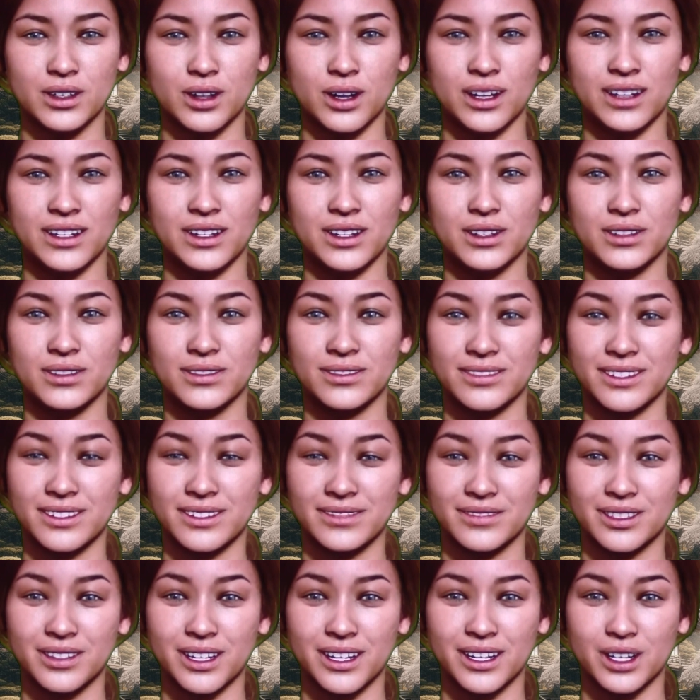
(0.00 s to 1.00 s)

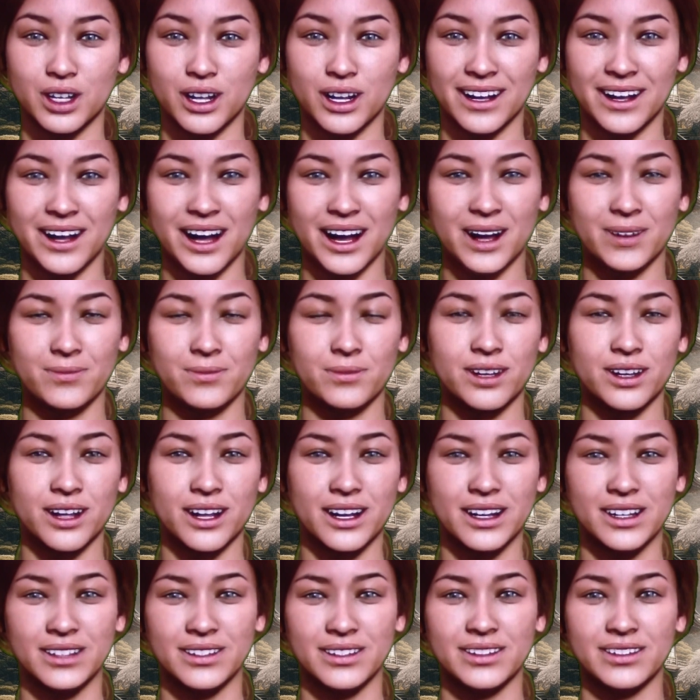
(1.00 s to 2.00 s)
crystals such as
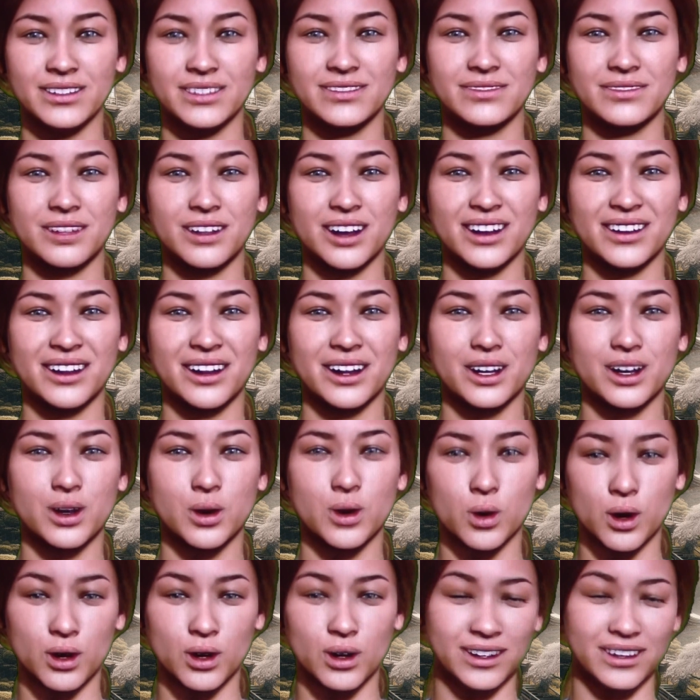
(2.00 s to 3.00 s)
amethyst, clear
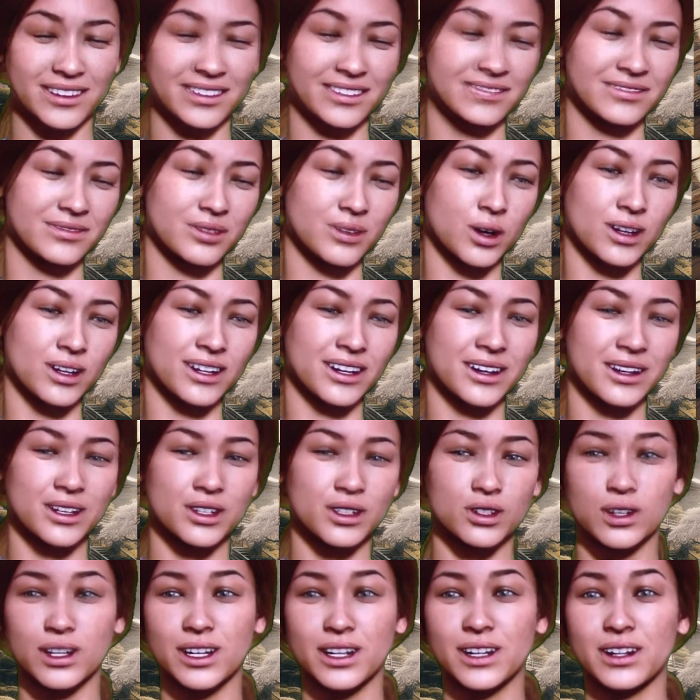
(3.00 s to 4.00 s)
quartz, or
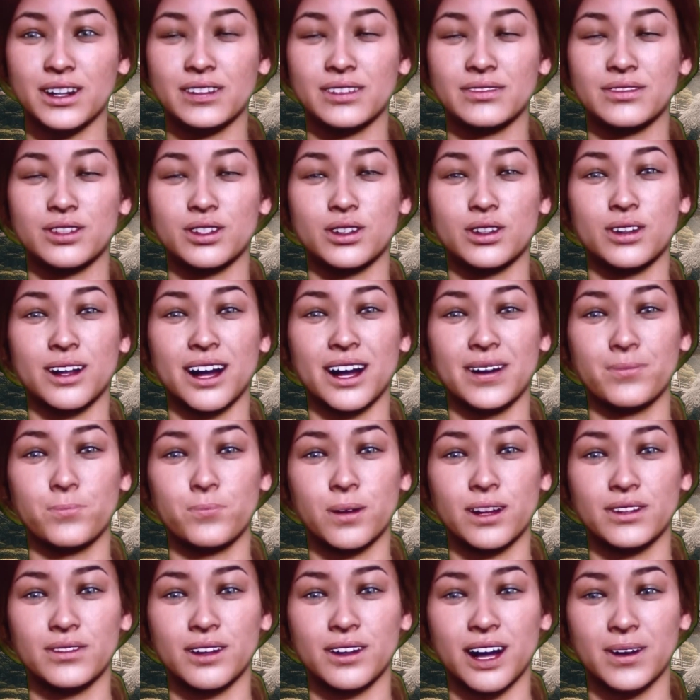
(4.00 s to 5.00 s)
citron to
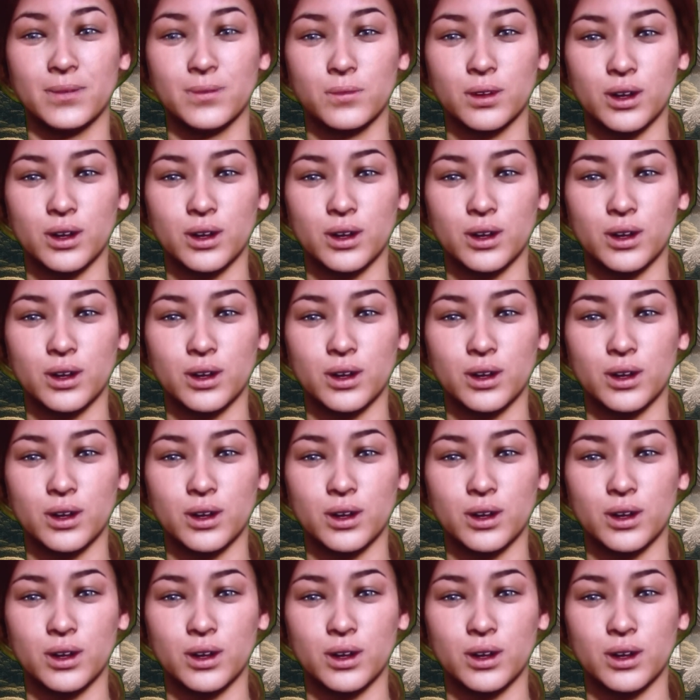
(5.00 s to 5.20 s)
amplify